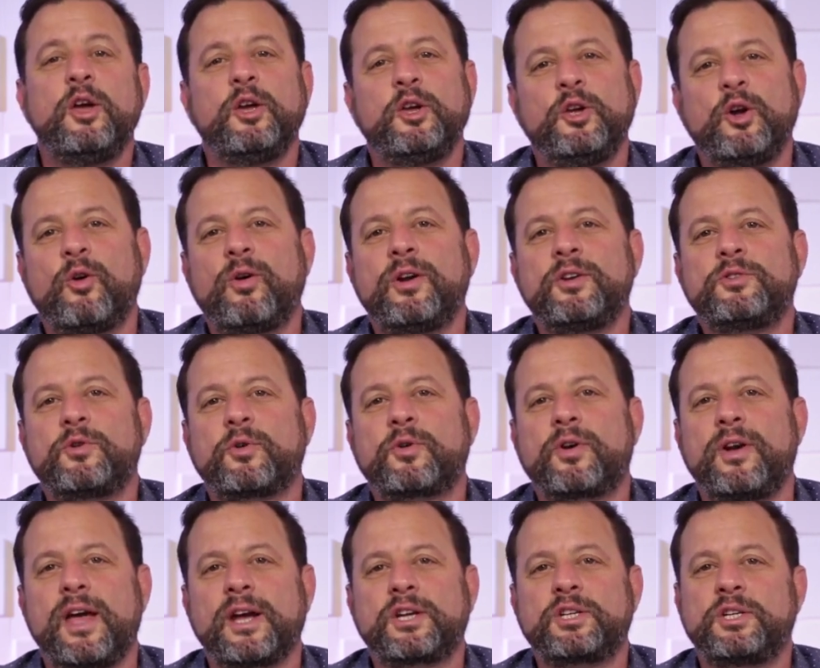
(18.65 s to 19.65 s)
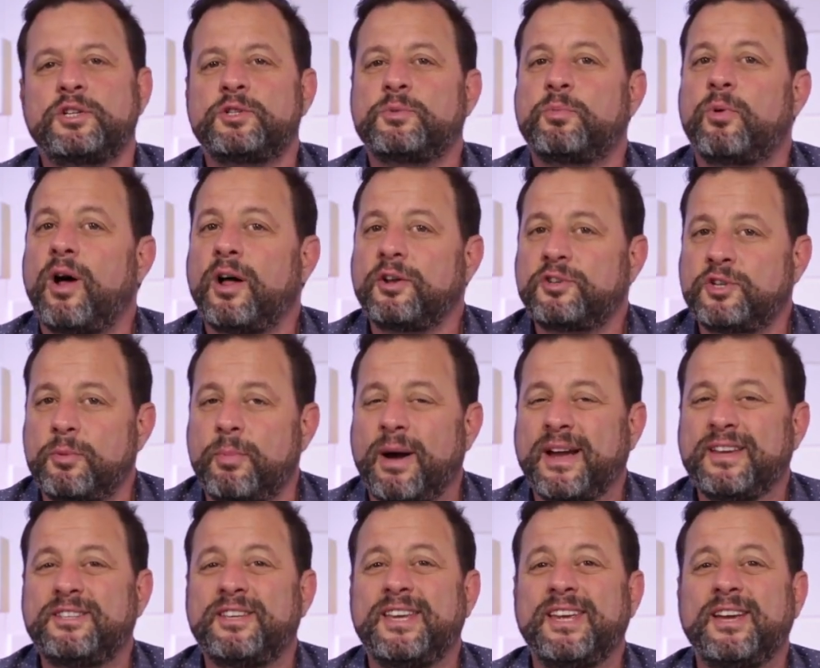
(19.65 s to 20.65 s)
Your Israel Connection is brought to you
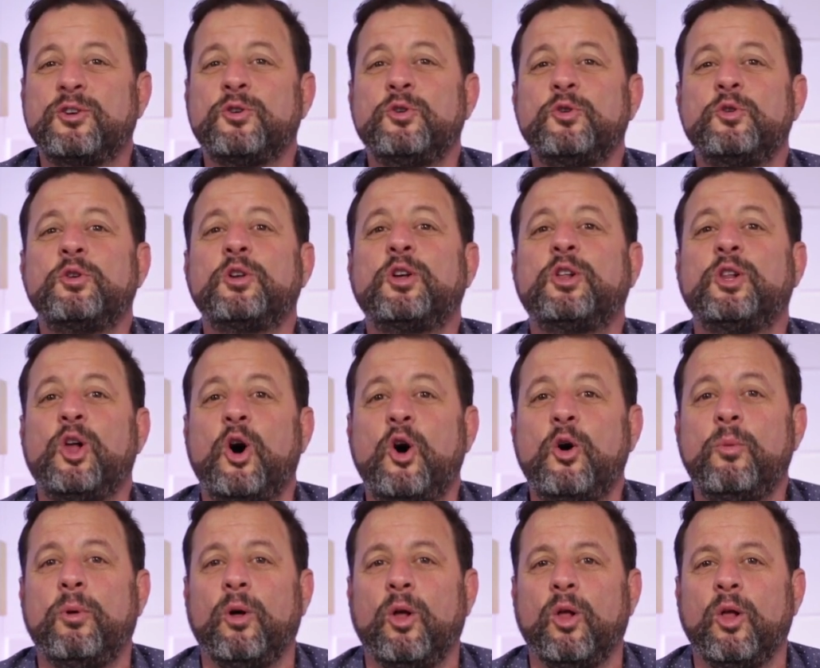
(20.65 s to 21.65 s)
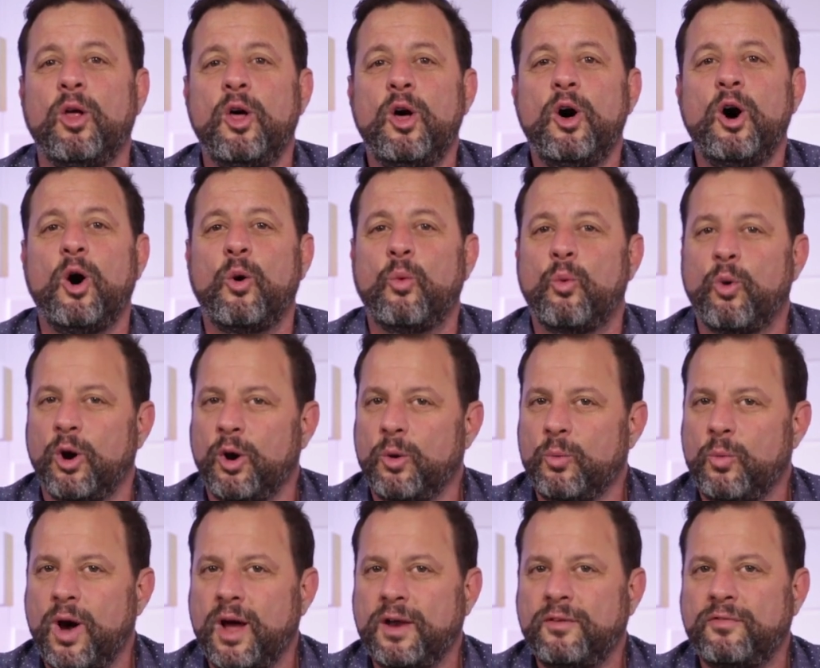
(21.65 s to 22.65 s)
by Tikkun Global, a
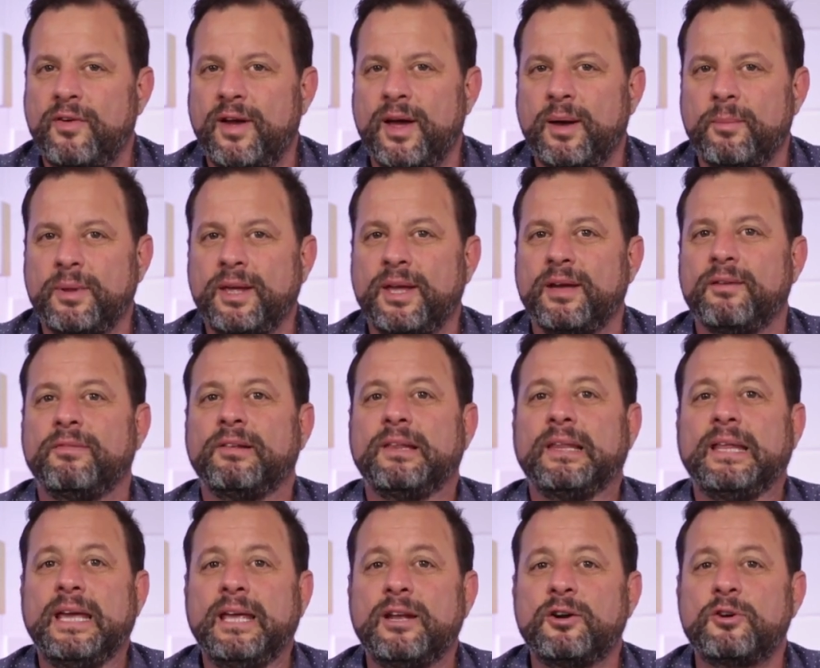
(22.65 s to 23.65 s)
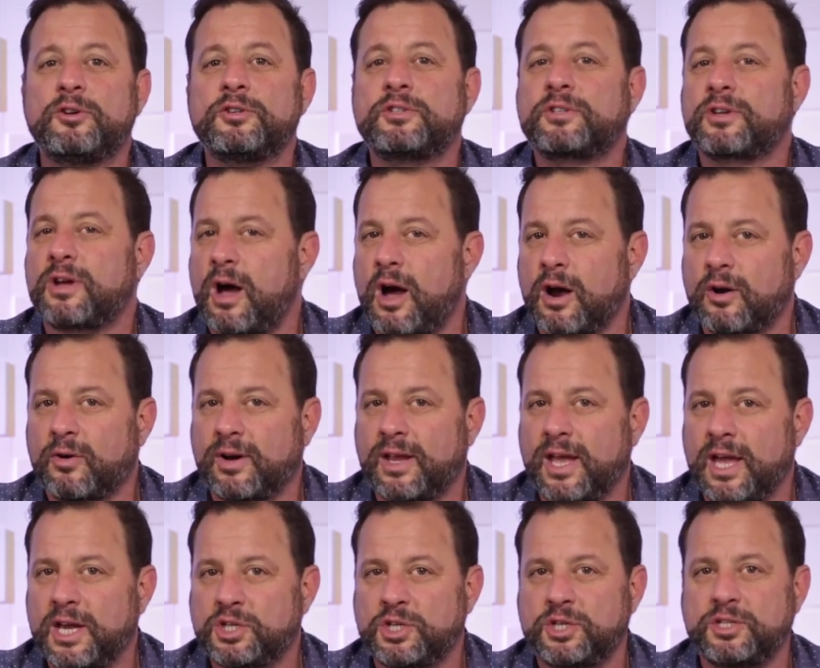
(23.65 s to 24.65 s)
worldwide family of leaders,
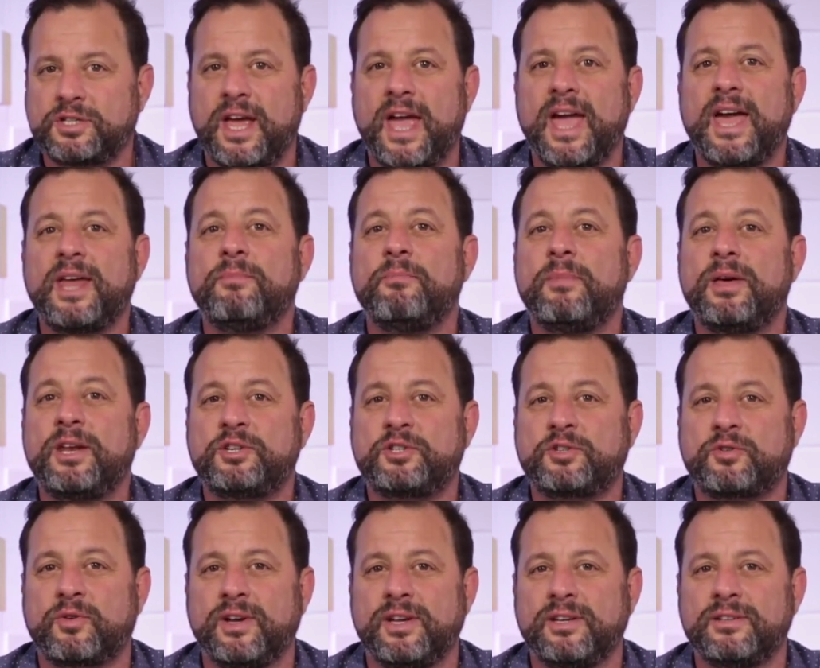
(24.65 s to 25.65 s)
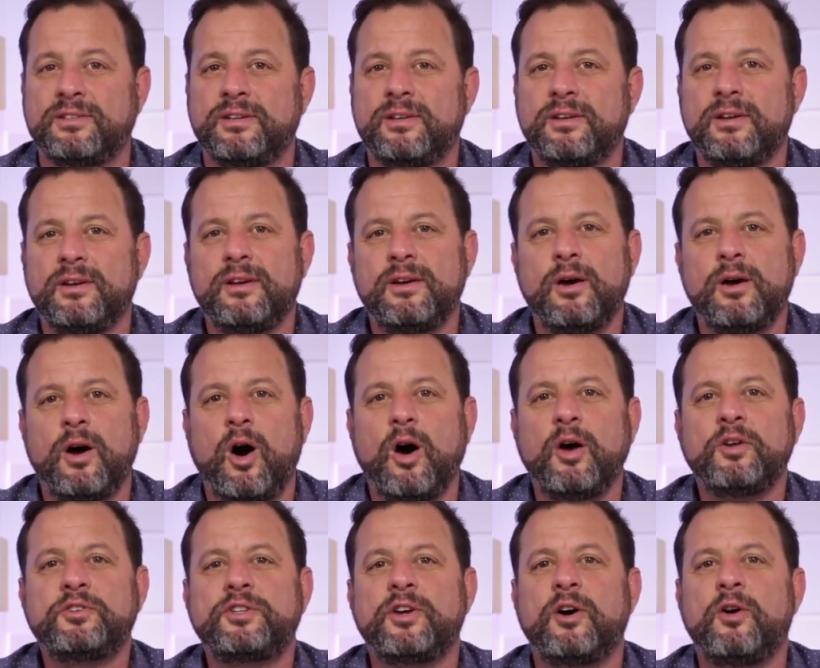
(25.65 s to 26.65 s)
congregations, and ministries.
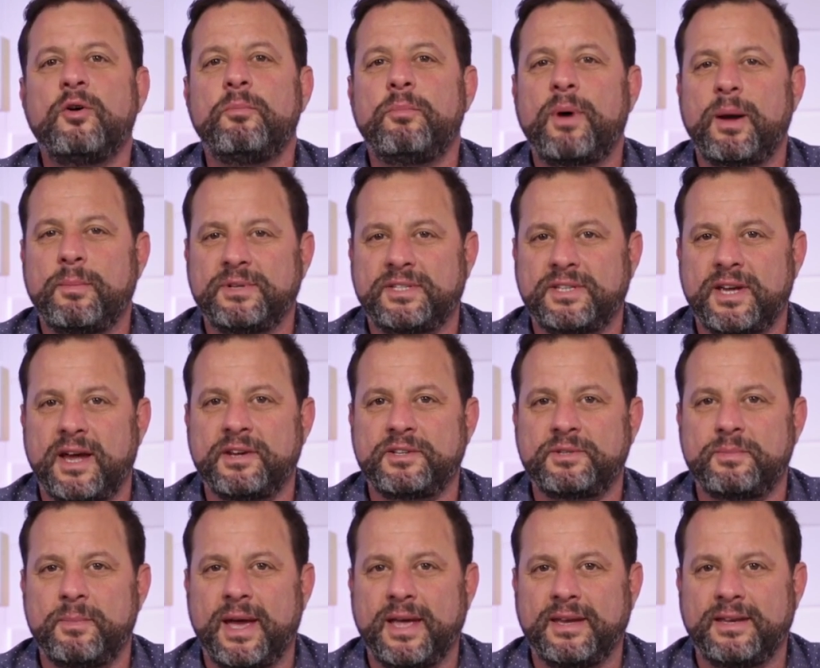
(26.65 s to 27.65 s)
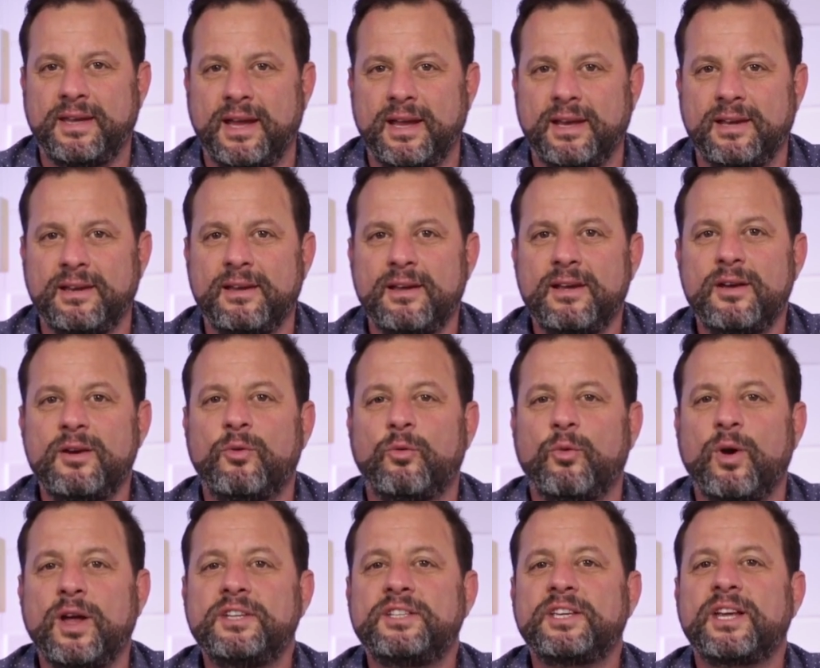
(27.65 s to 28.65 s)
Also by Messiah's Mandate,
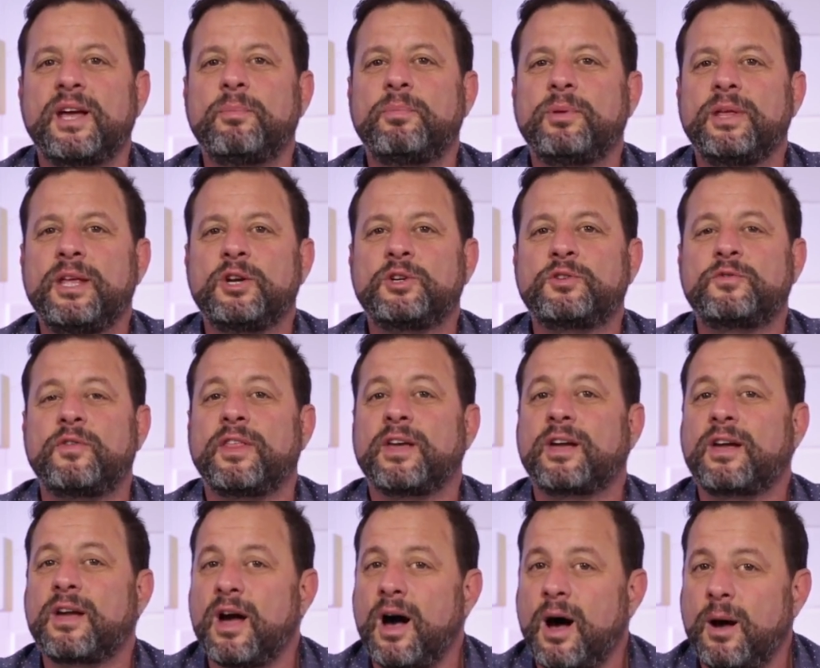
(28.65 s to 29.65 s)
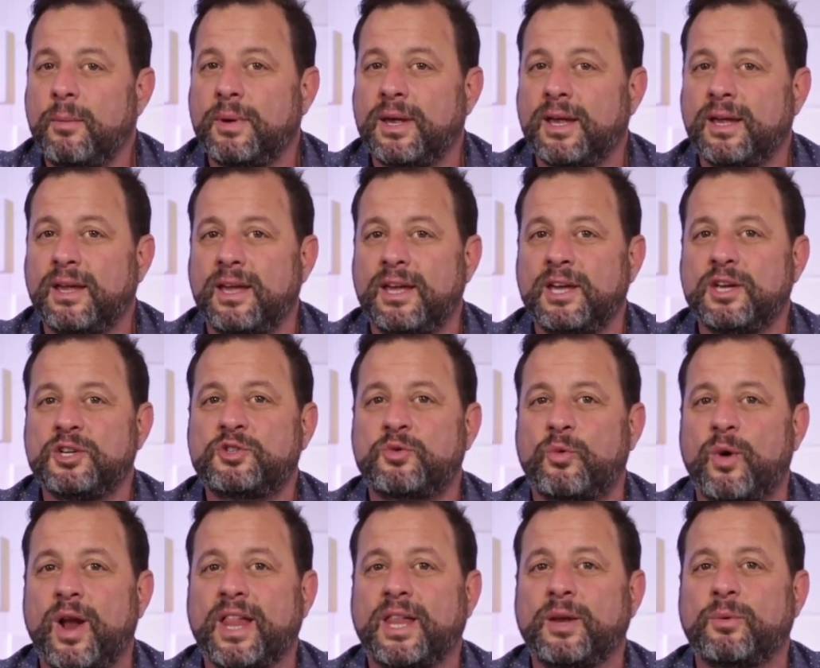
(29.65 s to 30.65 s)
raising up leaders for the coming
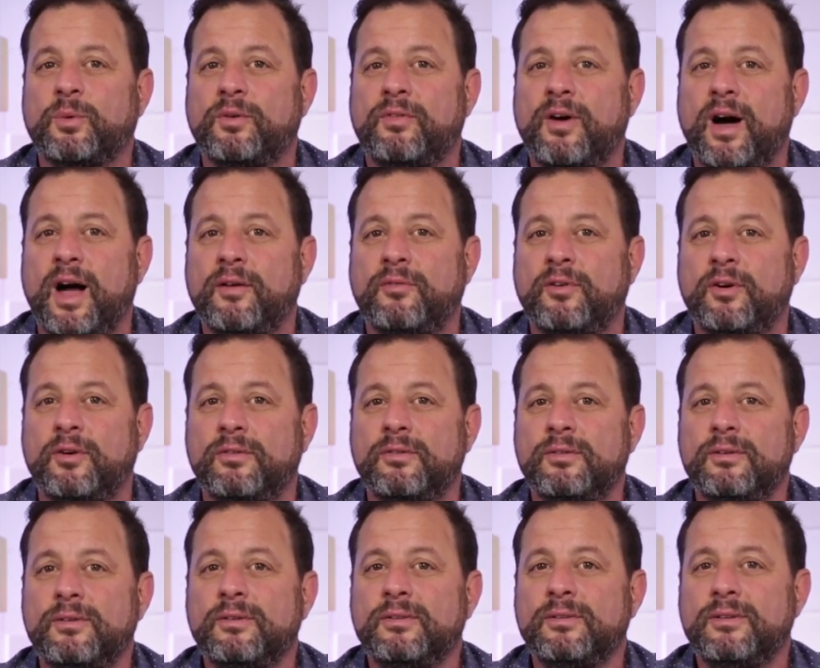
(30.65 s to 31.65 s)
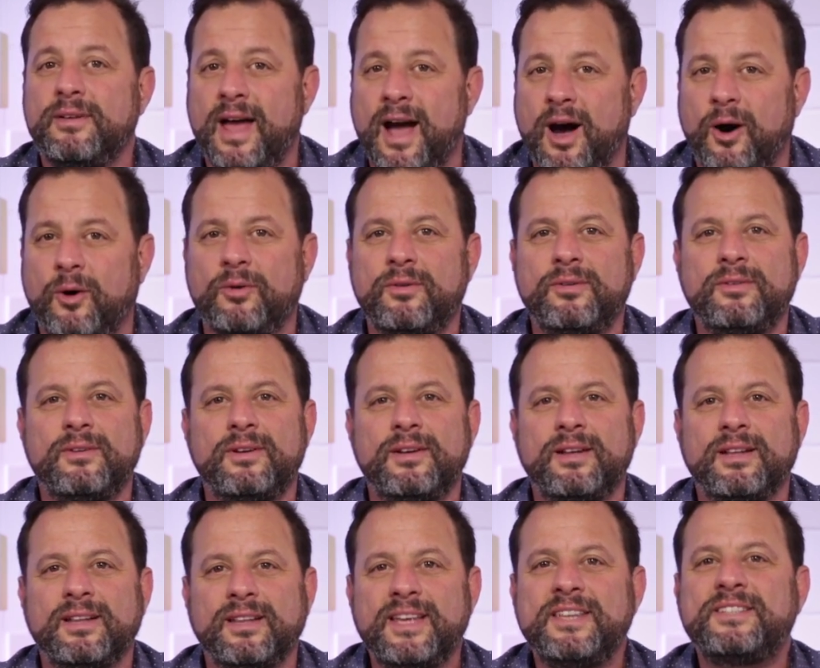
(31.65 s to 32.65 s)
Israeli revival. Now,
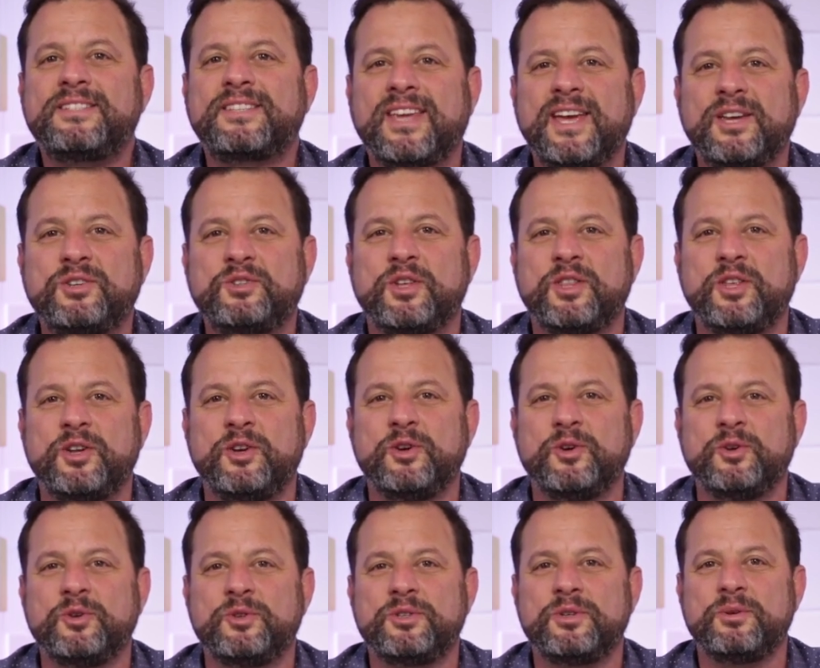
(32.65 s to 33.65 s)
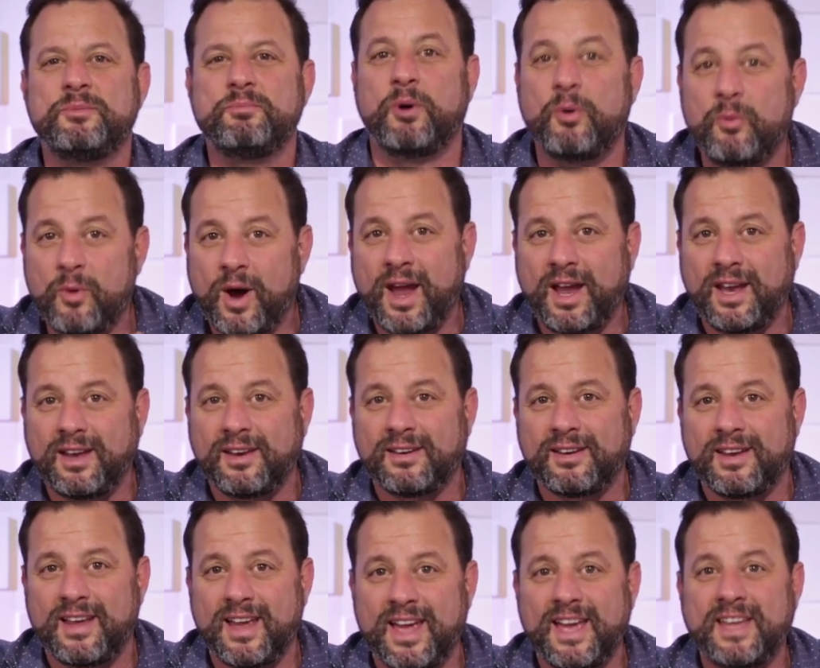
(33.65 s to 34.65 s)
let's get to the news. But wait,
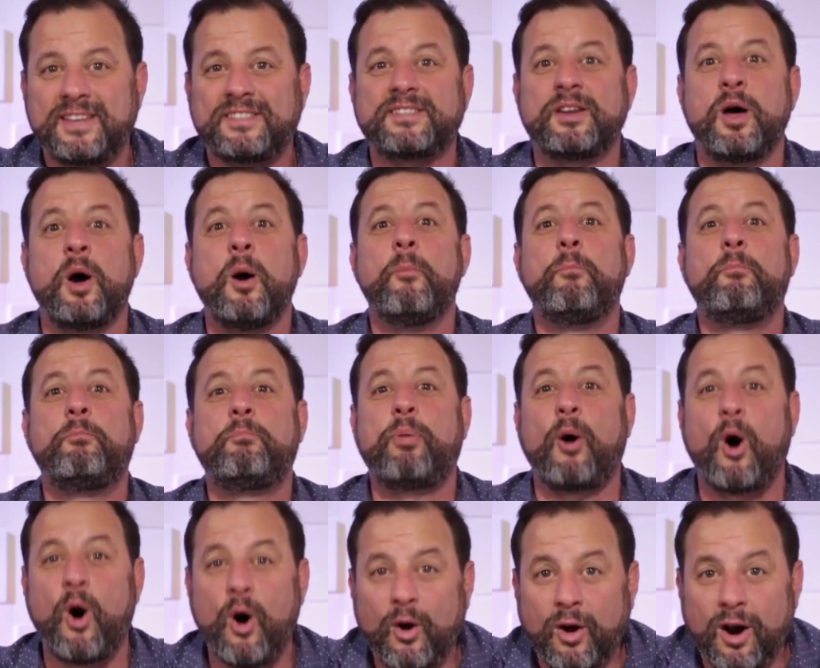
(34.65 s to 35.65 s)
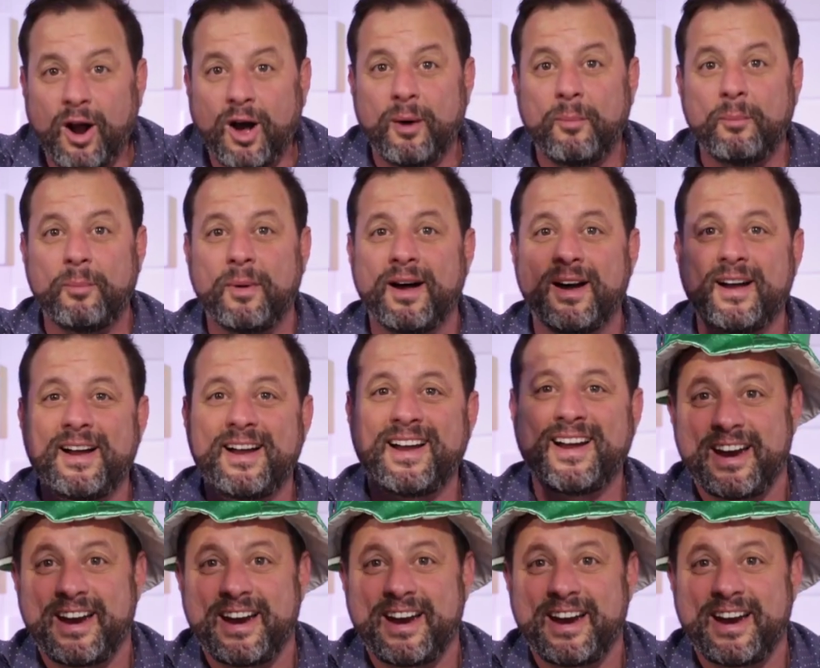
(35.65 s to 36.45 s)
it's Purim!